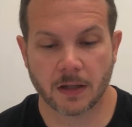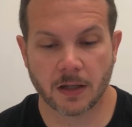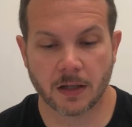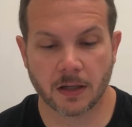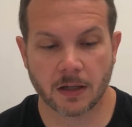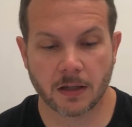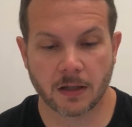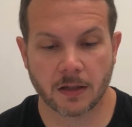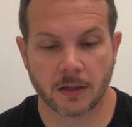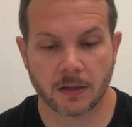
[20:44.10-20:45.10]

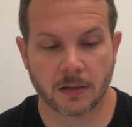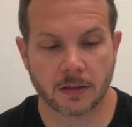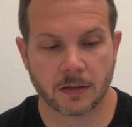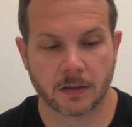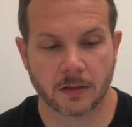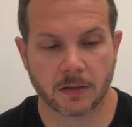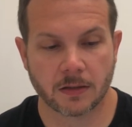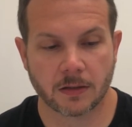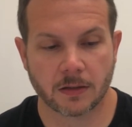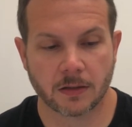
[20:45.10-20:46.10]
and,
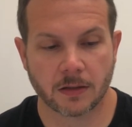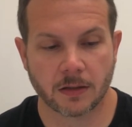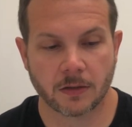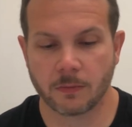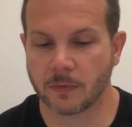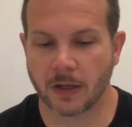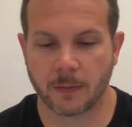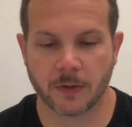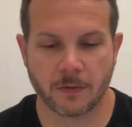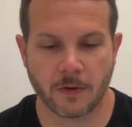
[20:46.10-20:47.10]
oh,
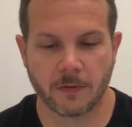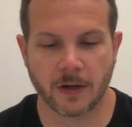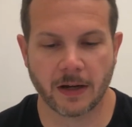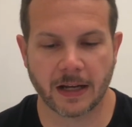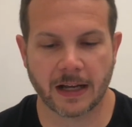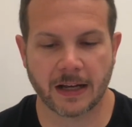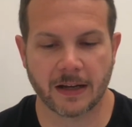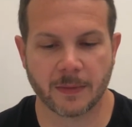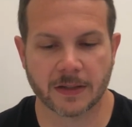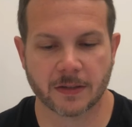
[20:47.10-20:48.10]
I'm in the wrong one. I got
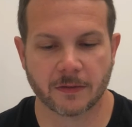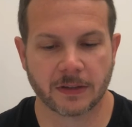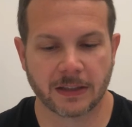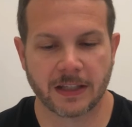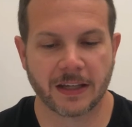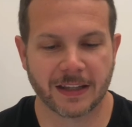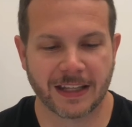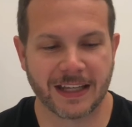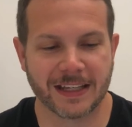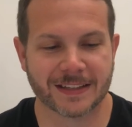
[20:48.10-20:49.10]
ahead of myself. The
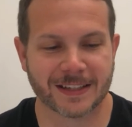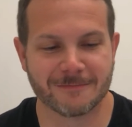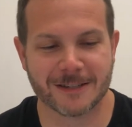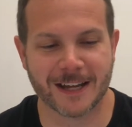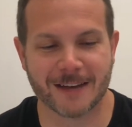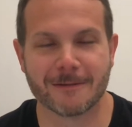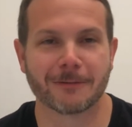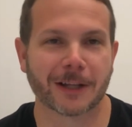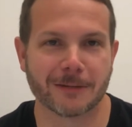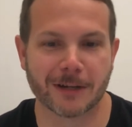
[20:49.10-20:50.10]
key is going to be name. I'm
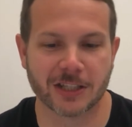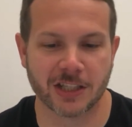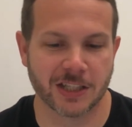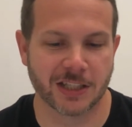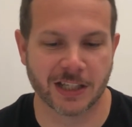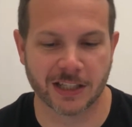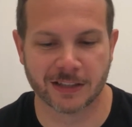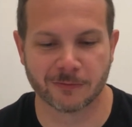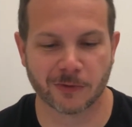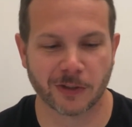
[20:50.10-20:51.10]
looking at my cheat sheet
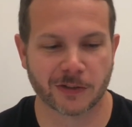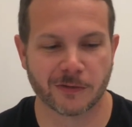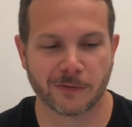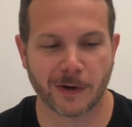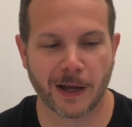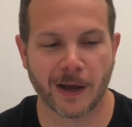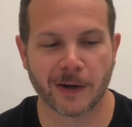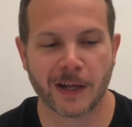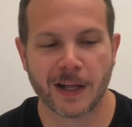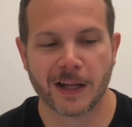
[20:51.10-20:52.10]
and look too far
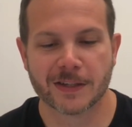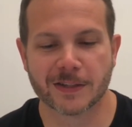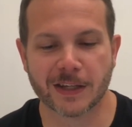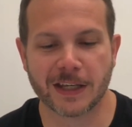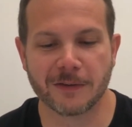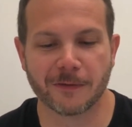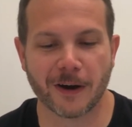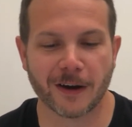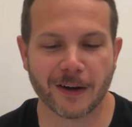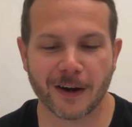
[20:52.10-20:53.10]
down. So the key for
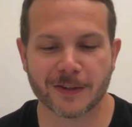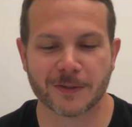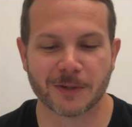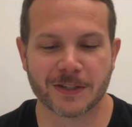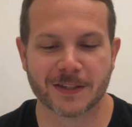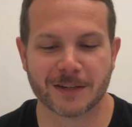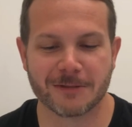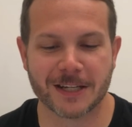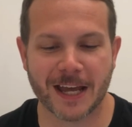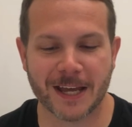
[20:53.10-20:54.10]
our switch is going to
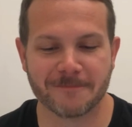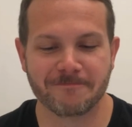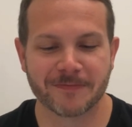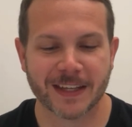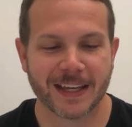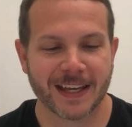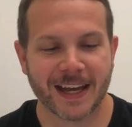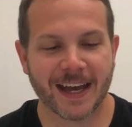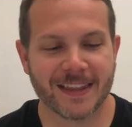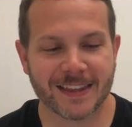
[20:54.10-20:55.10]
be name.
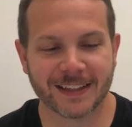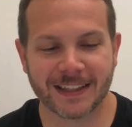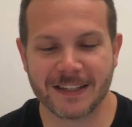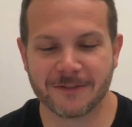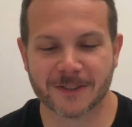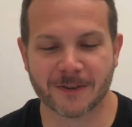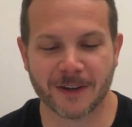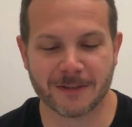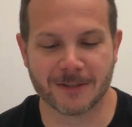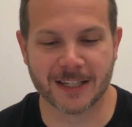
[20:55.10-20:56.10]
And then the leaf is
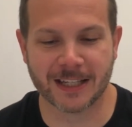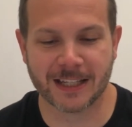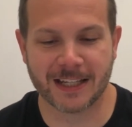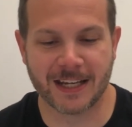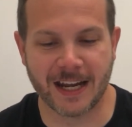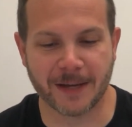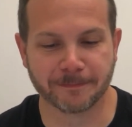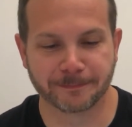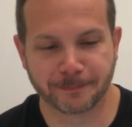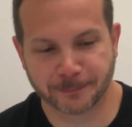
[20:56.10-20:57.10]
going to be name.